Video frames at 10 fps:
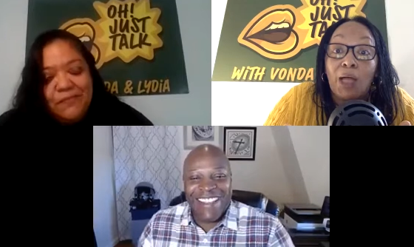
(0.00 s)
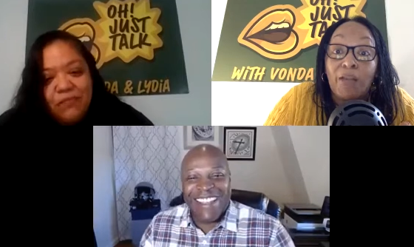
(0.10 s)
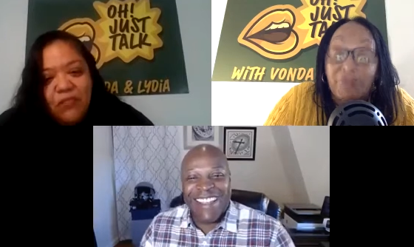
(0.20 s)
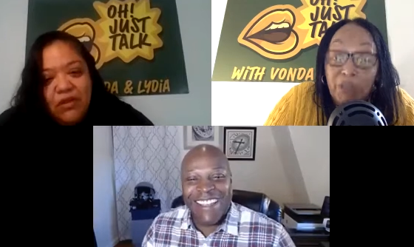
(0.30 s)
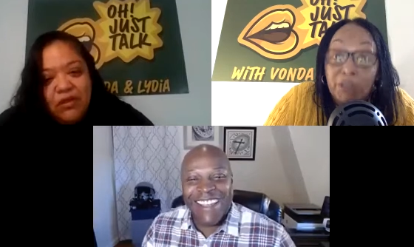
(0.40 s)

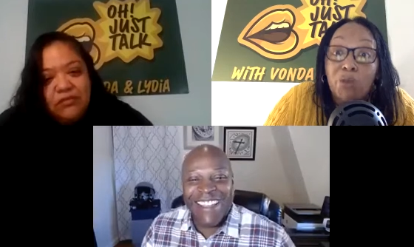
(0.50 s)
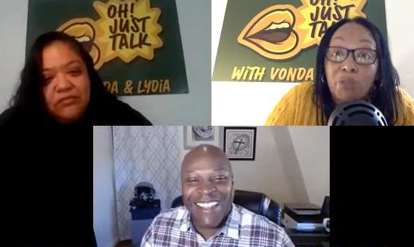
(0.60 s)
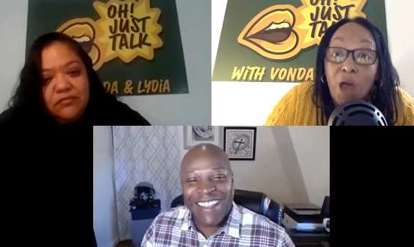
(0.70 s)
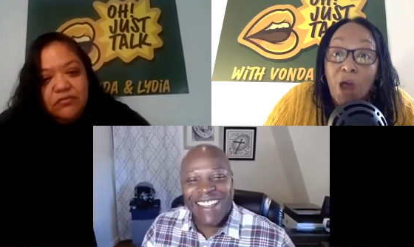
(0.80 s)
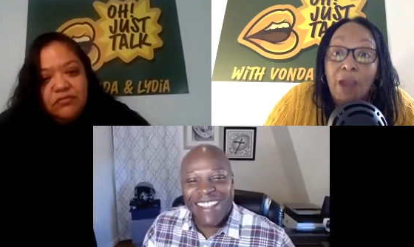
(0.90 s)
Speaker 1: officials
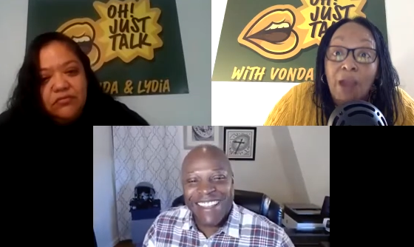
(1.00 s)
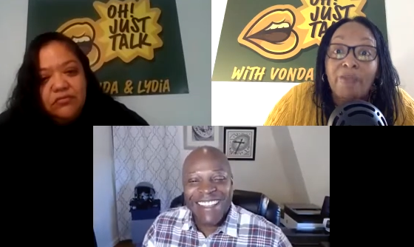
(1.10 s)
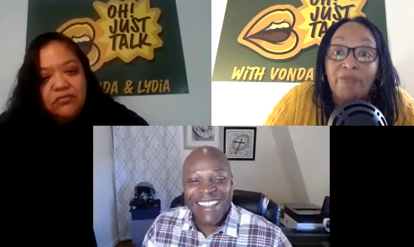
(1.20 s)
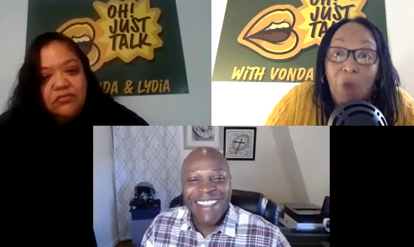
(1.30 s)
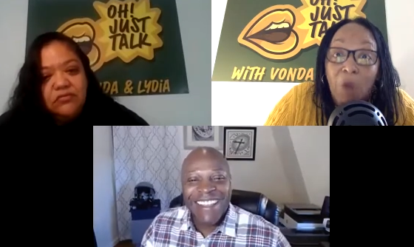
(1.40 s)
are
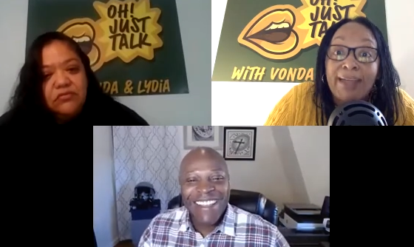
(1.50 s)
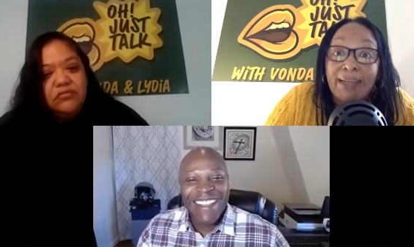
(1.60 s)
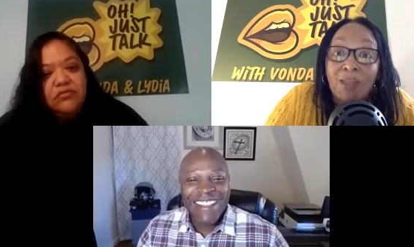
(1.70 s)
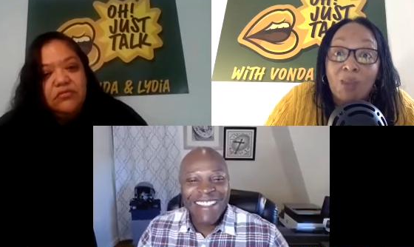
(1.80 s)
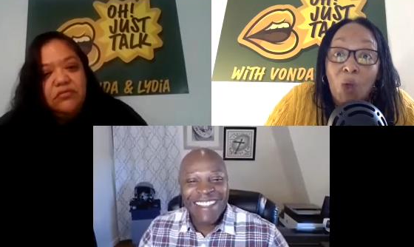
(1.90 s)
and voting
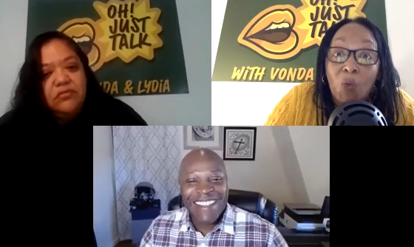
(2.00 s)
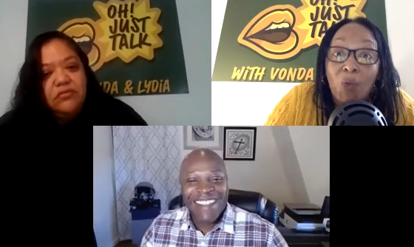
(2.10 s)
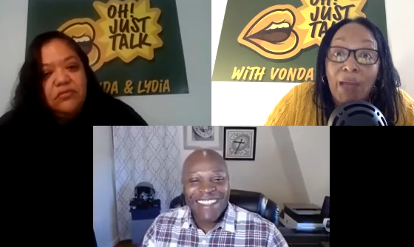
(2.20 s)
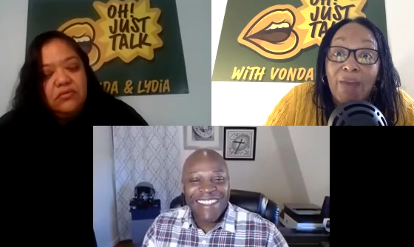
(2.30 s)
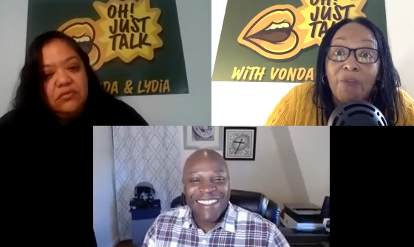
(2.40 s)
at the local
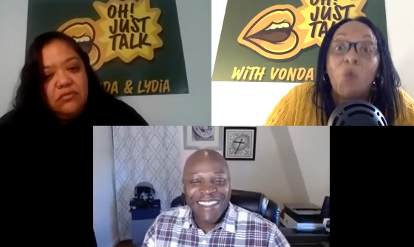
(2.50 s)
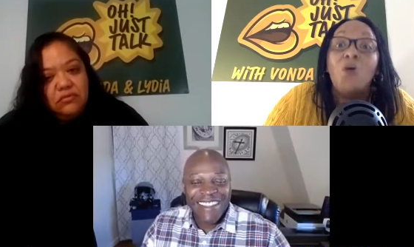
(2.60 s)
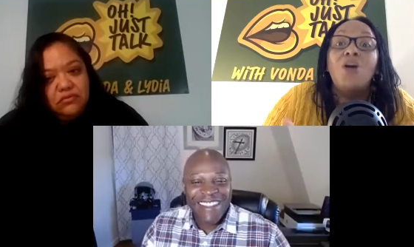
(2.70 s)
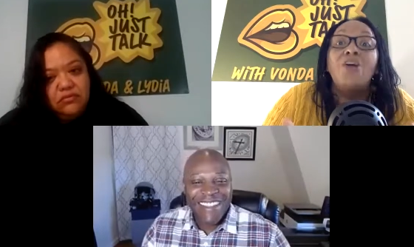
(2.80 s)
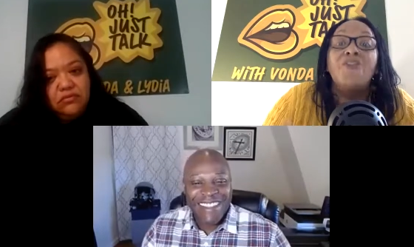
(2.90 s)
level
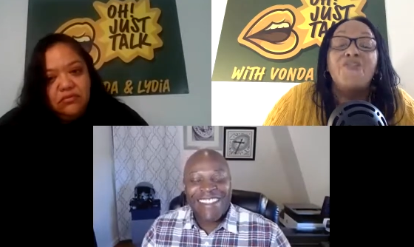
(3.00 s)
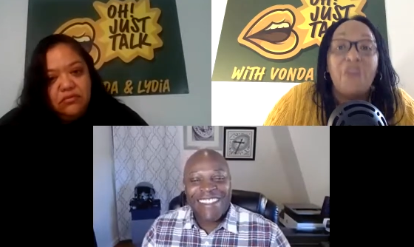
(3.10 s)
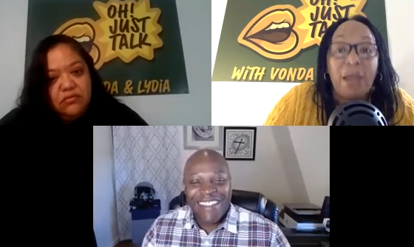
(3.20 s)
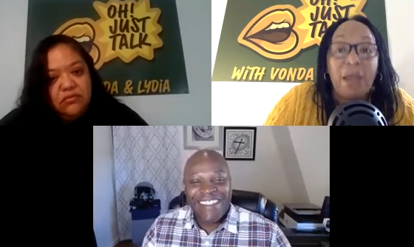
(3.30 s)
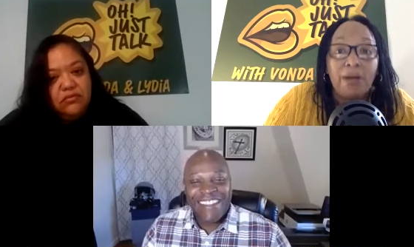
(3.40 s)

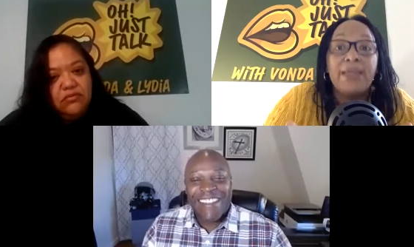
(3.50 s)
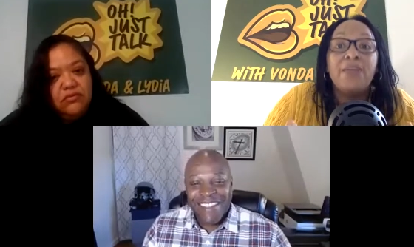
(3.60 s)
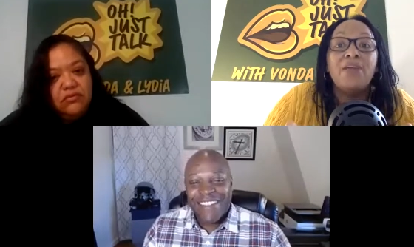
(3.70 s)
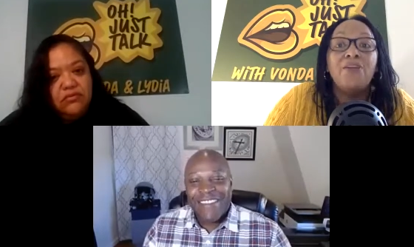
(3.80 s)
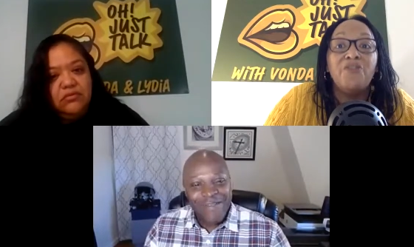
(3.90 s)

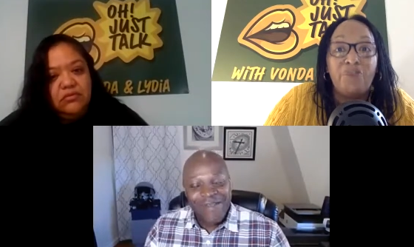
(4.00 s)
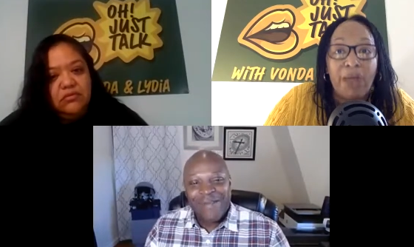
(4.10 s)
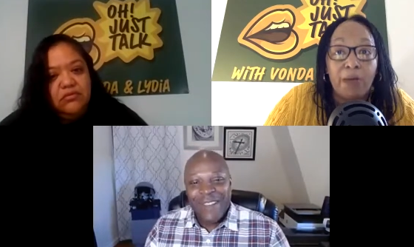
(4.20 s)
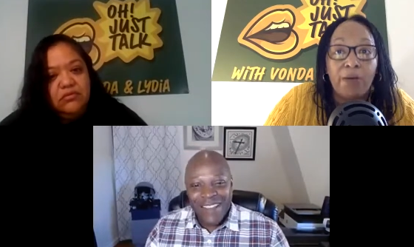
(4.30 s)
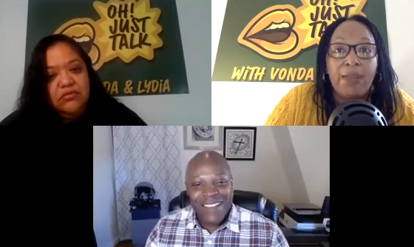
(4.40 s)
very
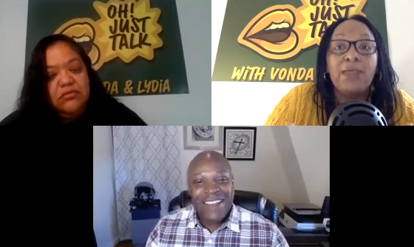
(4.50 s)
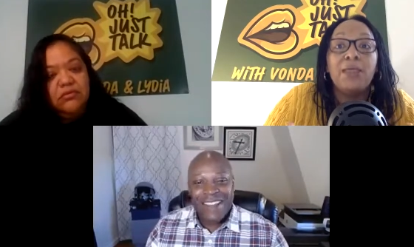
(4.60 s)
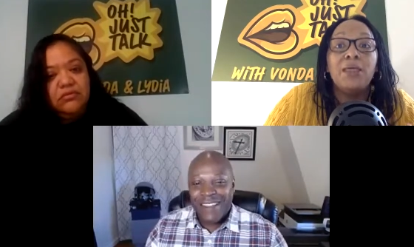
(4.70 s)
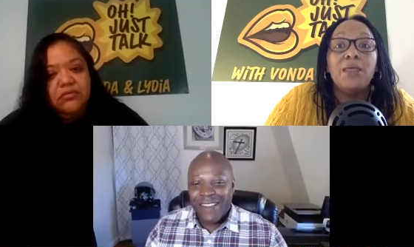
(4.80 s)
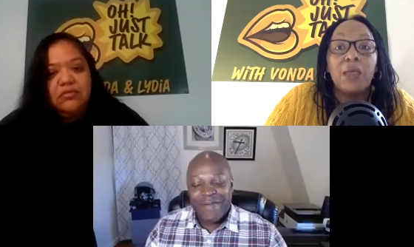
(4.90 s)
very
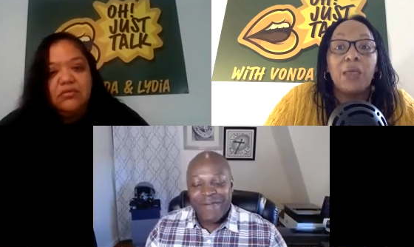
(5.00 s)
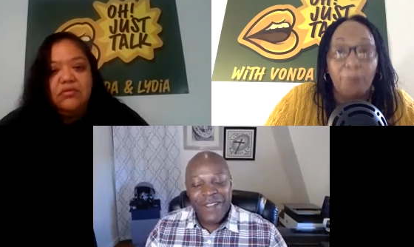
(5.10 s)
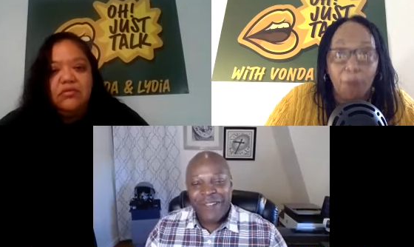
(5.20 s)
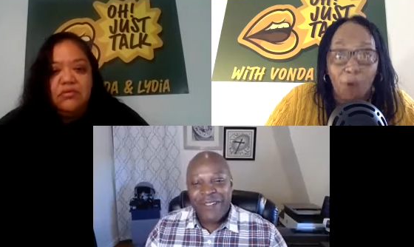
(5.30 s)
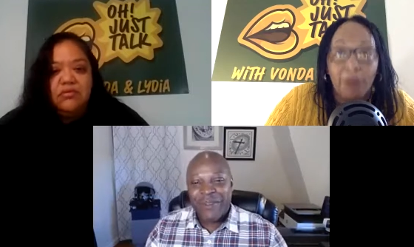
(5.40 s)

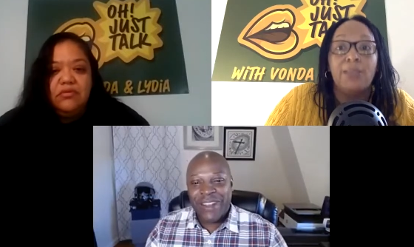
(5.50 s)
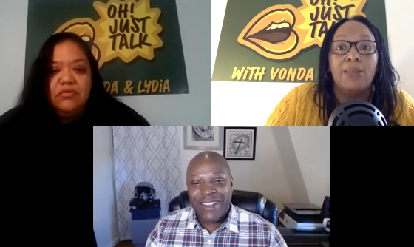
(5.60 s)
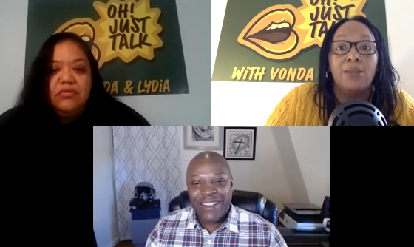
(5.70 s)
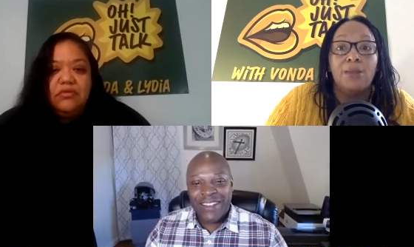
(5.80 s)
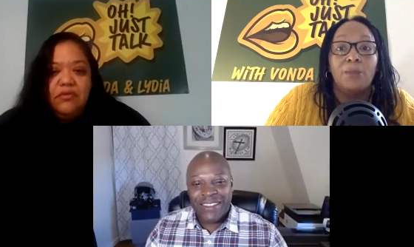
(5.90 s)
important
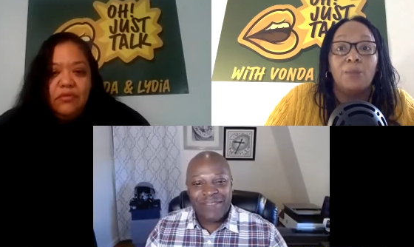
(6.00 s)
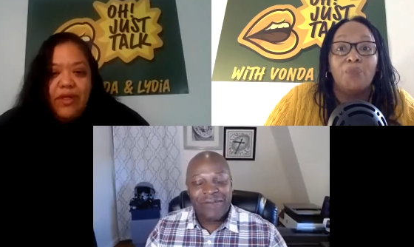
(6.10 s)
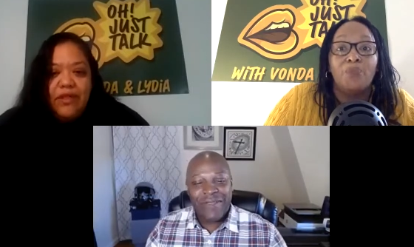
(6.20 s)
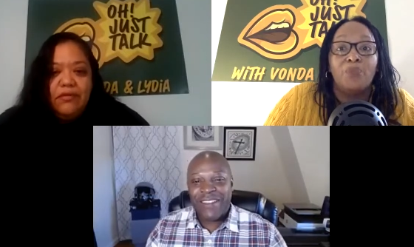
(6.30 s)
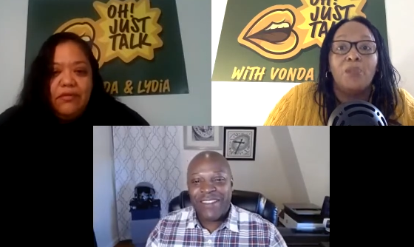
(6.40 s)

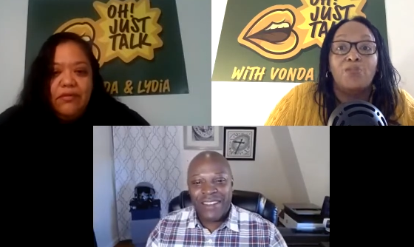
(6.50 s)
very. right very.